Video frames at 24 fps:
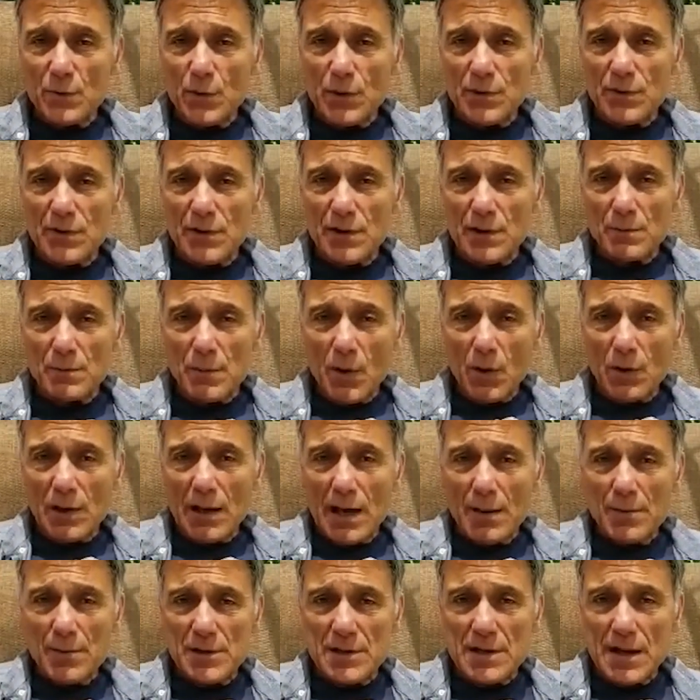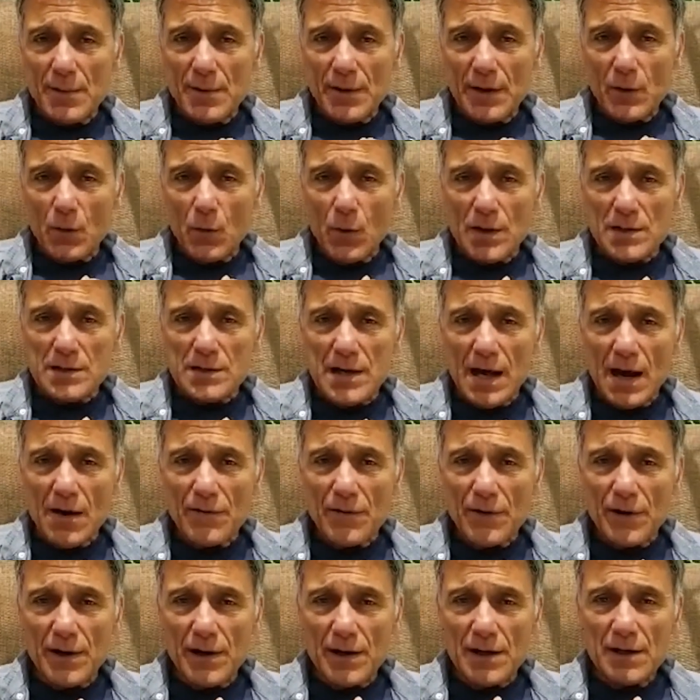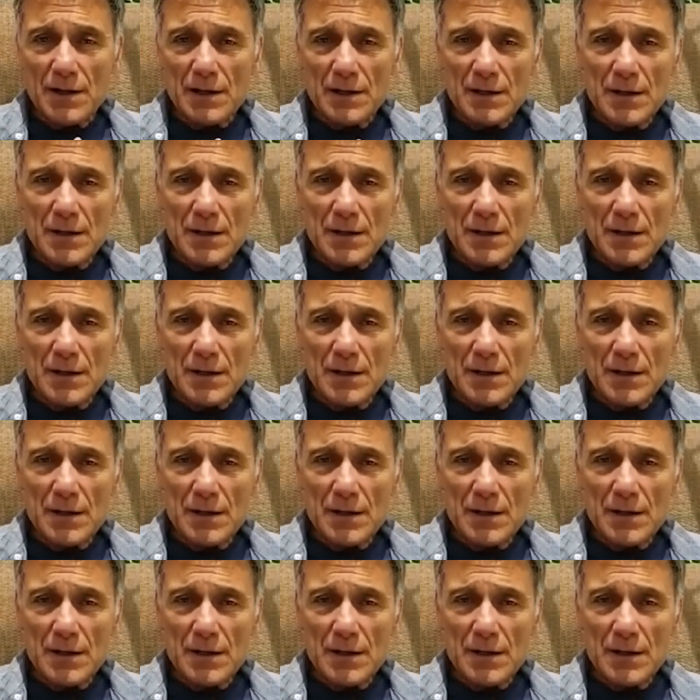with the Ebola epidemic in West Africa,